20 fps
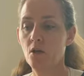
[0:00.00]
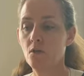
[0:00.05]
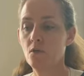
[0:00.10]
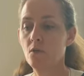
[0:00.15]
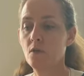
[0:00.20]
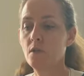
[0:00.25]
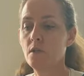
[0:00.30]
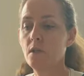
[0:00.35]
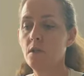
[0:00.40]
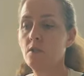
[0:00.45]

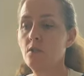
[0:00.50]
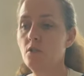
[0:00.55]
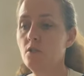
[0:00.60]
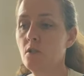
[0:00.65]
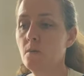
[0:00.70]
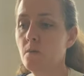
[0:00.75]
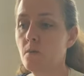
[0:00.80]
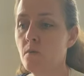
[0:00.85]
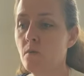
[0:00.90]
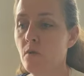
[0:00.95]

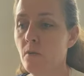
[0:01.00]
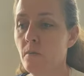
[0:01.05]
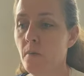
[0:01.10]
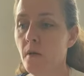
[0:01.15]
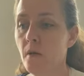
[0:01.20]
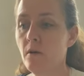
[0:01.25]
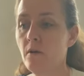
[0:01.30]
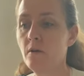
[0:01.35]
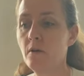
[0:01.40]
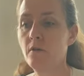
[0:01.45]
Relationships are
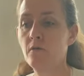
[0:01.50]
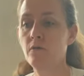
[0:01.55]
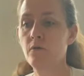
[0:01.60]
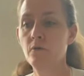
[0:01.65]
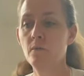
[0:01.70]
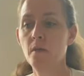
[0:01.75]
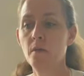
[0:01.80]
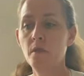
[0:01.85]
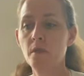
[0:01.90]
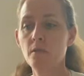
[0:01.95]
imperative for
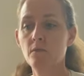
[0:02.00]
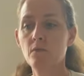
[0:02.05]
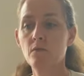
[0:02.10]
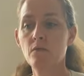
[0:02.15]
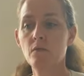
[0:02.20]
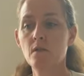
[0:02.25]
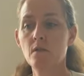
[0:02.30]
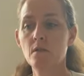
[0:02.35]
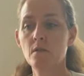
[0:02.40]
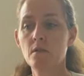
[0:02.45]
many different
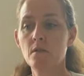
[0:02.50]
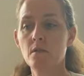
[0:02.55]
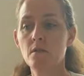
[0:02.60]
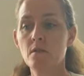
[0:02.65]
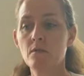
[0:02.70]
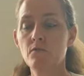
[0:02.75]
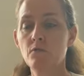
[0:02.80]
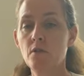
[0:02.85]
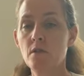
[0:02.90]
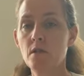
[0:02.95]

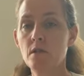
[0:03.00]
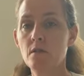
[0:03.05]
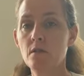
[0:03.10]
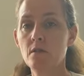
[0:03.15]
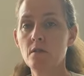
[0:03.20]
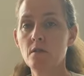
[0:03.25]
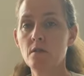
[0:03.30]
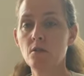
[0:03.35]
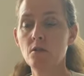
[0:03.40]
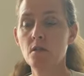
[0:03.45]

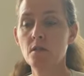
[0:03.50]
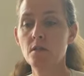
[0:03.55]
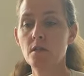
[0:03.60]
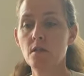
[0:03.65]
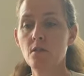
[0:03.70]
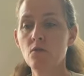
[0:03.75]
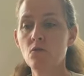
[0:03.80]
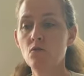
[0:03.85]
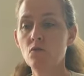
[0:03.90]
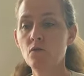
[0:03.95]
reasons, such as
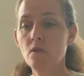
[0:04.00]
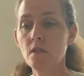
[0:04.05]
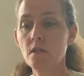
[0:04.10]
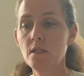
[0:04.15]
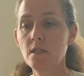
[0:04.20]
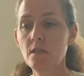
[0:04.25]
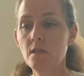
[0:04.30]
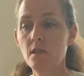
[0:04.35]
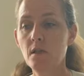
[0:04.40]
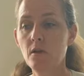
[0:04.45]

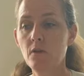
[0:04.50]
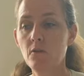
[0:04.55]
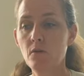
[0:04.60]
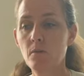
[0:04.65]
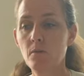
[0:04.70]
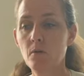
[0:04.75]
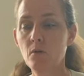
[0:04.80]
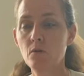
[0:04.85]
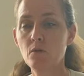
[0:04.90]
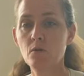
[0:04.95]
increasing our
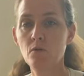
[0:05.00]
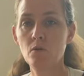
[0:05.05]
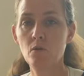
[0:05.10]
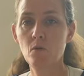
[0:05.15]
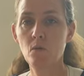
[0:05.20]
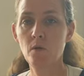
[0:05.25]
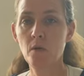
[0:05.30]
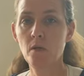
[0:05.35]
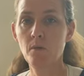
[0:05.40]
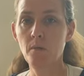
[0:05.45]

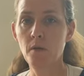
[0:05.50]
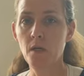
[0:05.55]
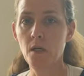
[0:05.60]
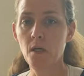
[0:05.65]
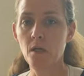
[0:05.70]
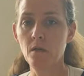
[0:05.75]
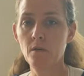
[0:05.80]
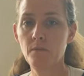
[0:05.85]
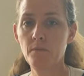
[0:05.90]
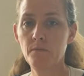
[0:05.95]
emotional
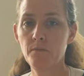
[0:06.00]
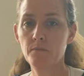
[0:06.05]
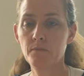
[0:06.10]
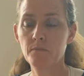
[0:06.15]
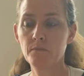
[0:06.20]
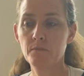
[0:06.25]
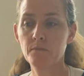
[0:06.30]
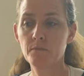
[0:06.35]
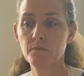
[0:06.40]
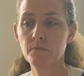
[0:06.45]
well-being,
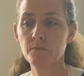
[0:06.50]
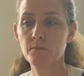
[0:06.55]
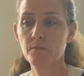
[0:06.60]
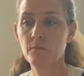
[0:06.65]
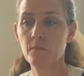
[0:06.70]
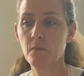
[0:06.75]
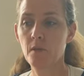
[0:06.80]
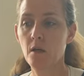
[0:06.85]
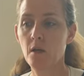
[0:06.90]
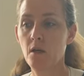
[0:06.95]

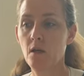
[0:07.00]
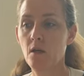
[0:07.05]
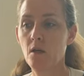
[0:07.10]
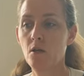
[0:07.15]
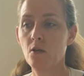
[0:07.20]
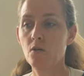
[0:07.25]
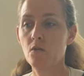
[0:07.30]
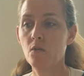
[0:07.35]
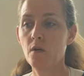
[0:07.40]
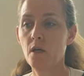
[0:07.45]

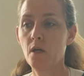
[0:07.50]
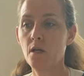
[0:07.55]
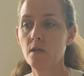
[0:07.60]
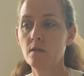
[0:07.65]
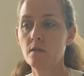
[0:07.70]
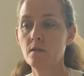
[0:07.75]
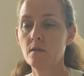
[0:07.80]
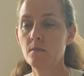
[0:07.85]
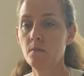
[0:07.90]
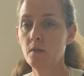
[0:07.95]
creating
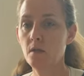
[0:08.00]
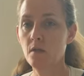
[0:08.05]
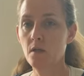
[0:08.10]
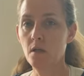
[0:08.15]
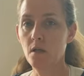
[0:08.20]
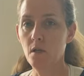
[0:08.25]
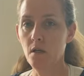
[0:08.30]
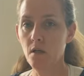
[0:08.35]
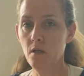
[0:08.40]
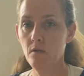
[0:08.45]

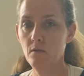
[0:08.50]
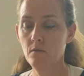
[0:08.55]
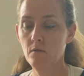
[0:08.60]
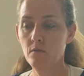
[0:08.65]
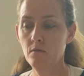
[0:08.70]
stability,